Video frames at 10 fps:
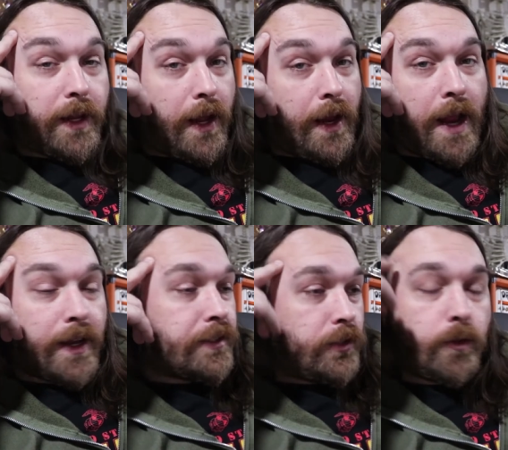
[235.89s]
And
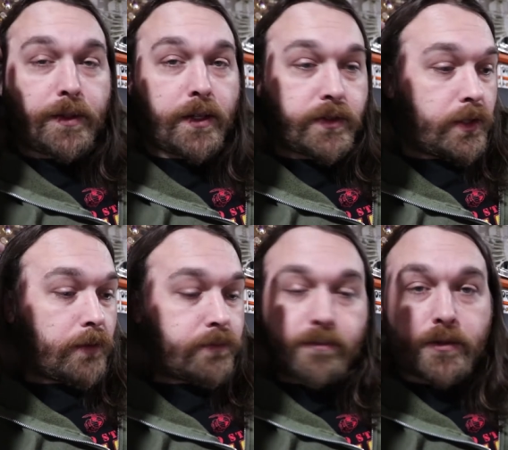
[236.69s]
I do because, you know,
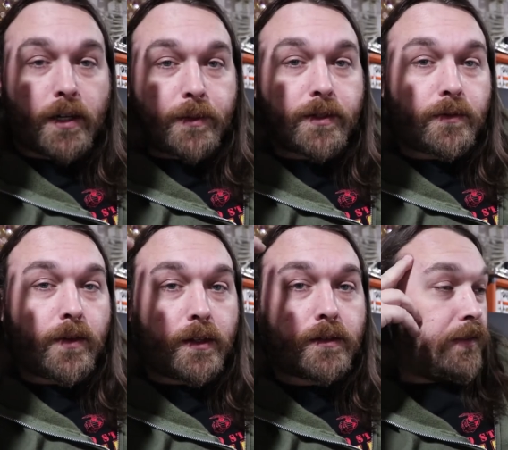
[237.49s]
I'm trying to be a good
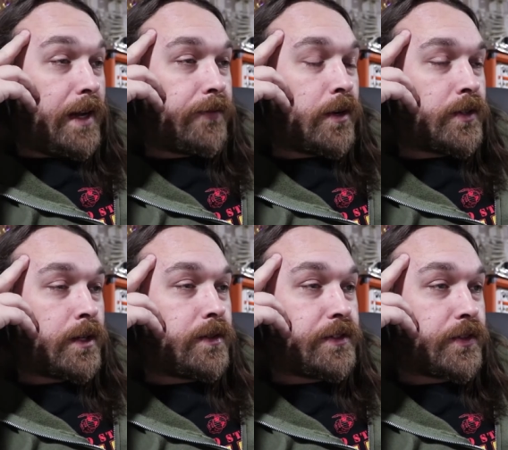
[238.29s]
friend. And then after I
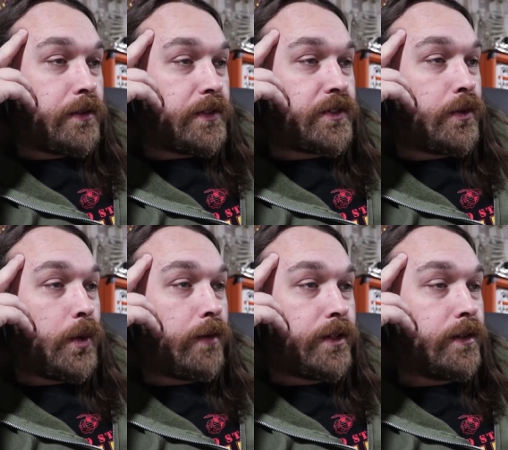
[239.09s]
talk to the journalist or
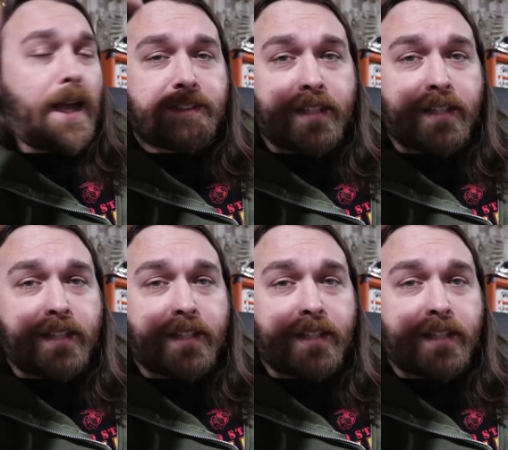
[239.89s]
whoever, I